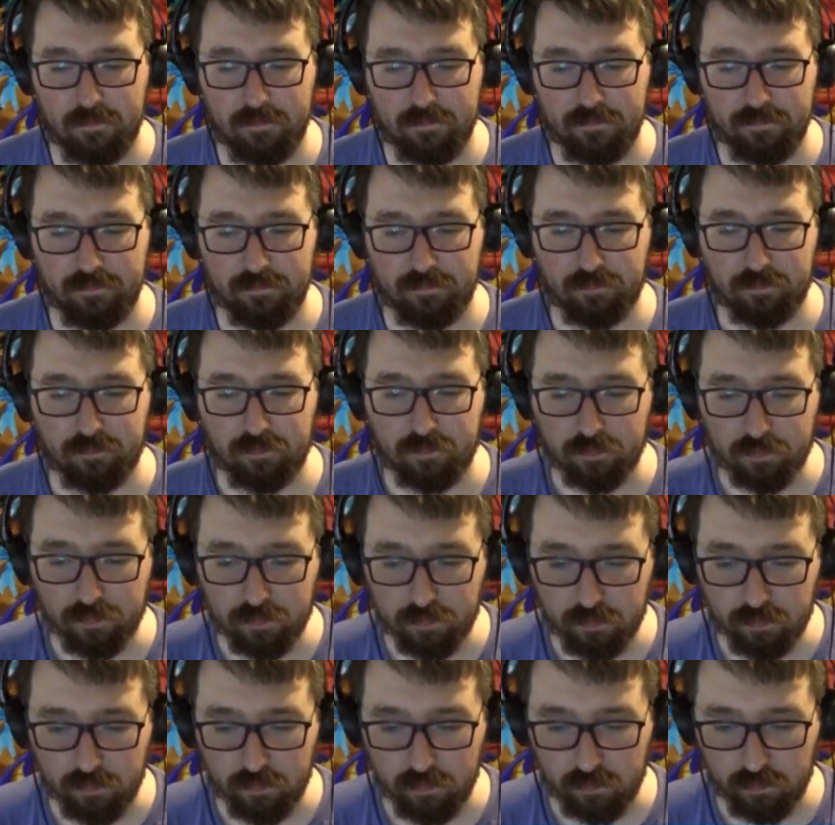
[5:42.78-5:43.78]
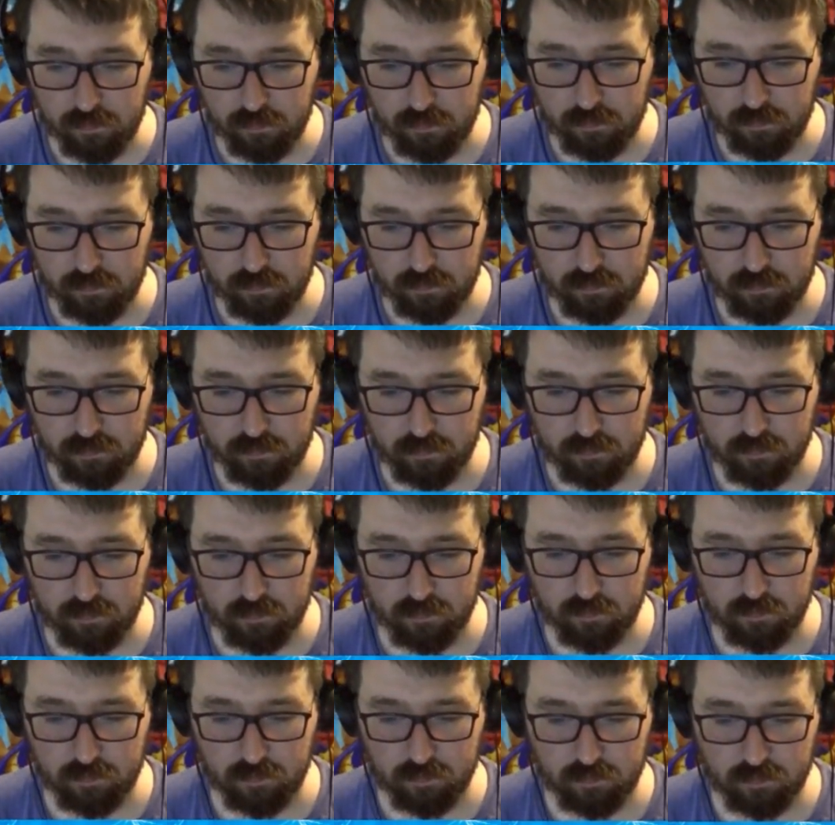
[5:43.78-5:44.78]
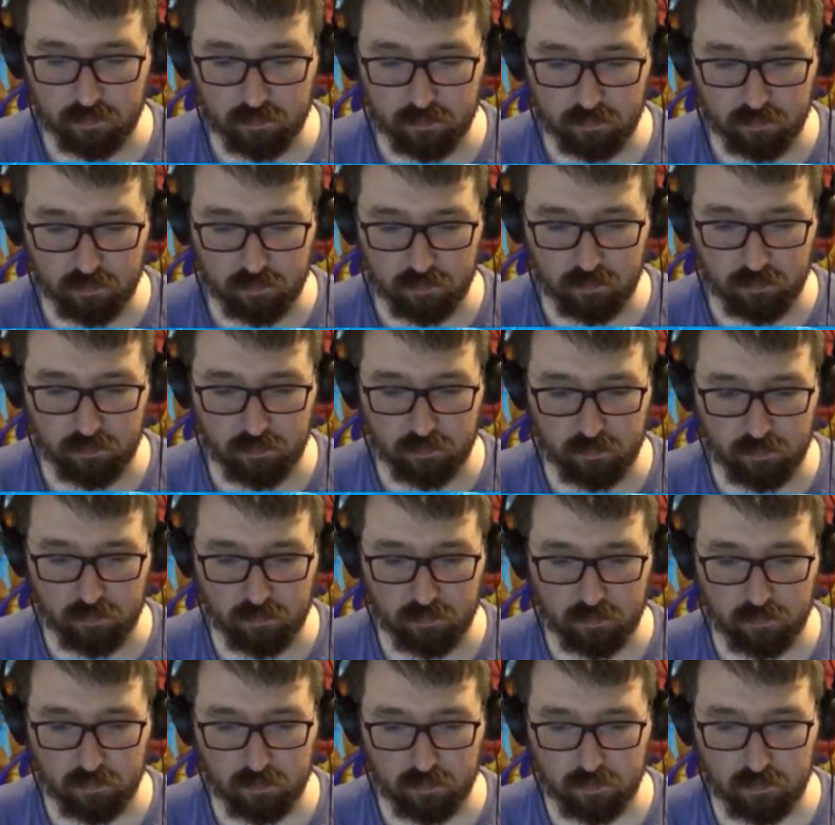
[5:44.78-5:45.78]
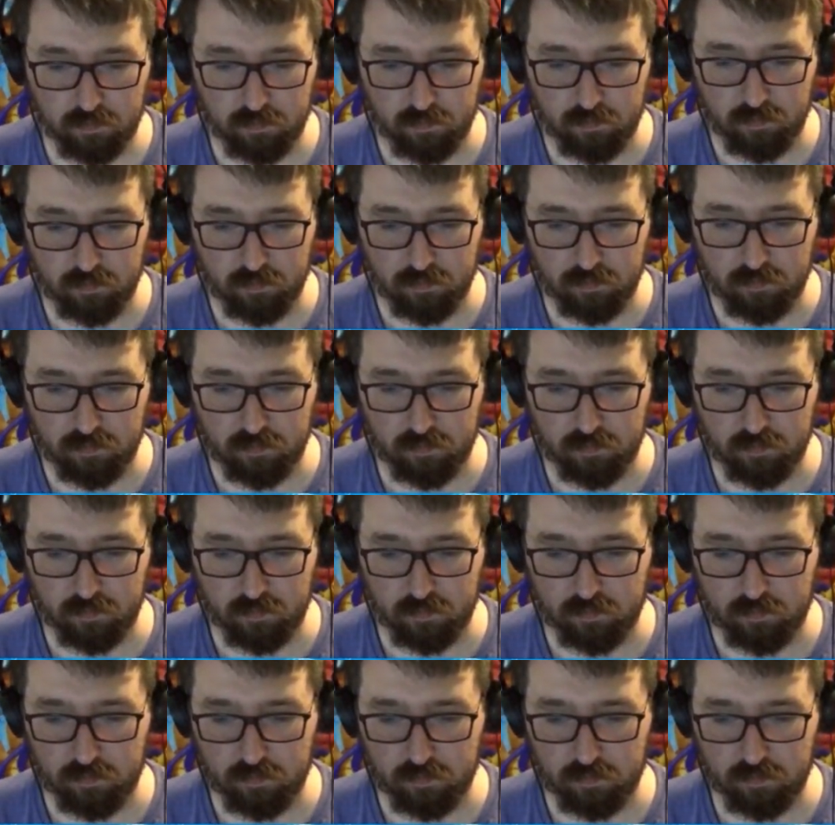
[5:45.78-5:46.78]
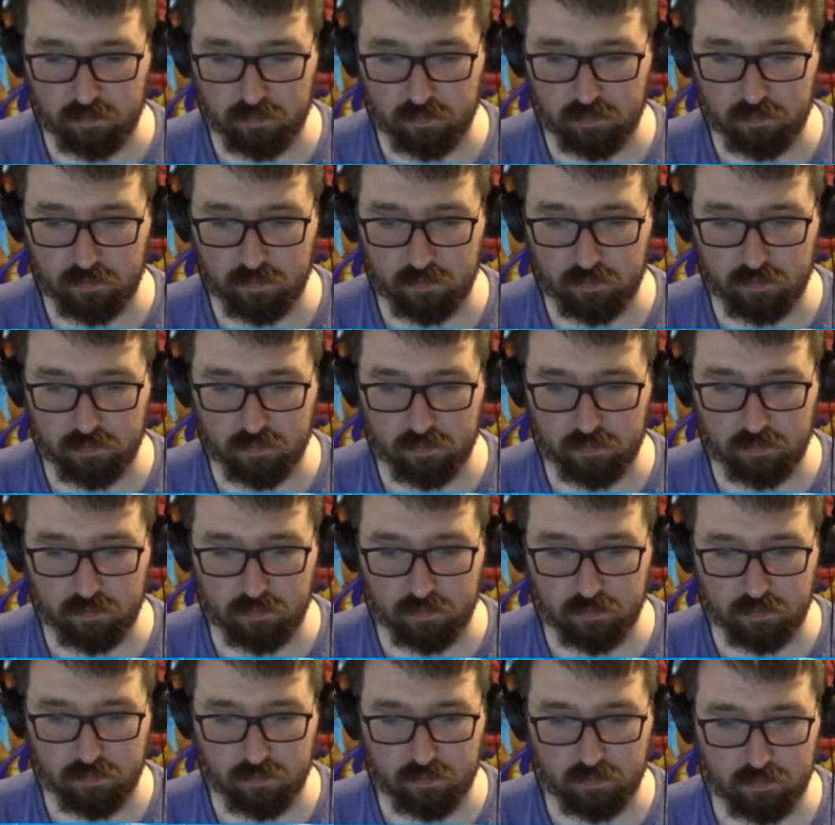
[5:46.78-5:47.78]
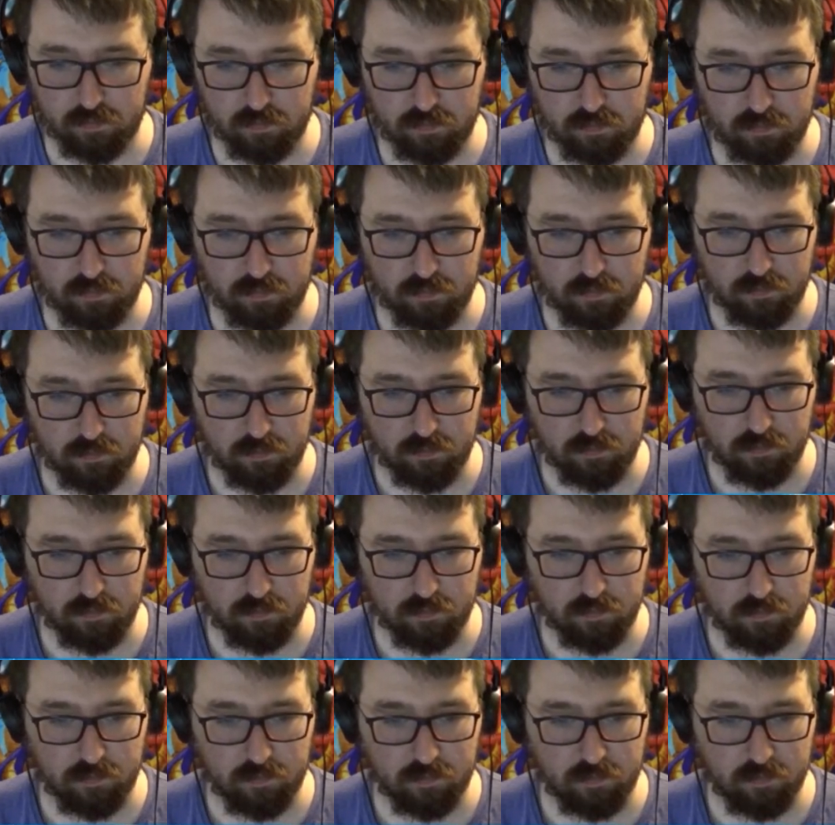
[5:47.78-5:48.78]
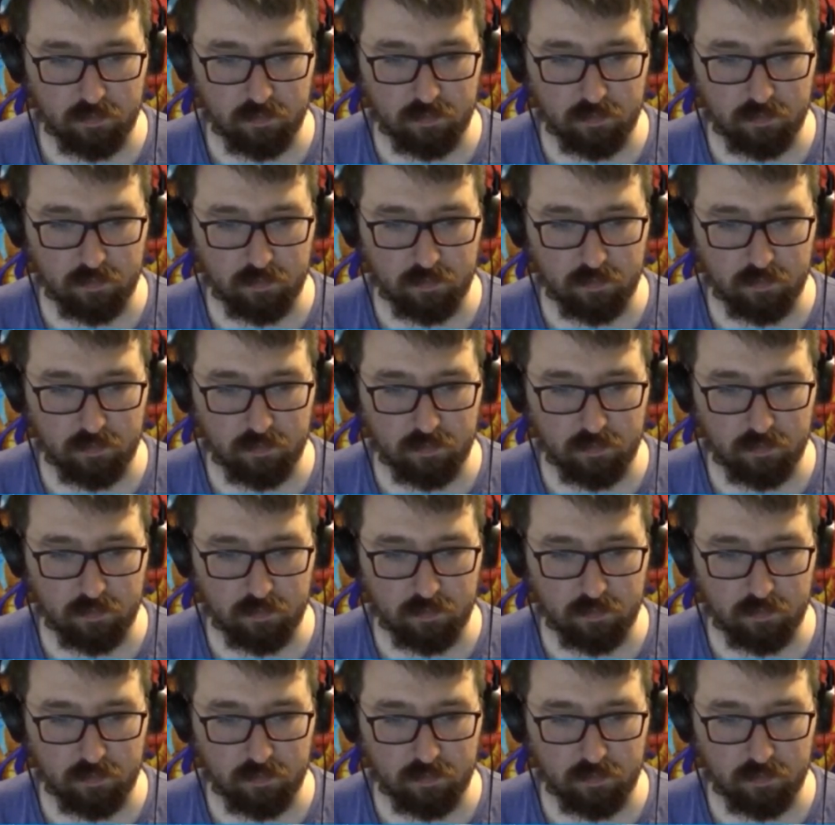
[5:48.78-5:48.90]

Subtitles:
Nobody speaks.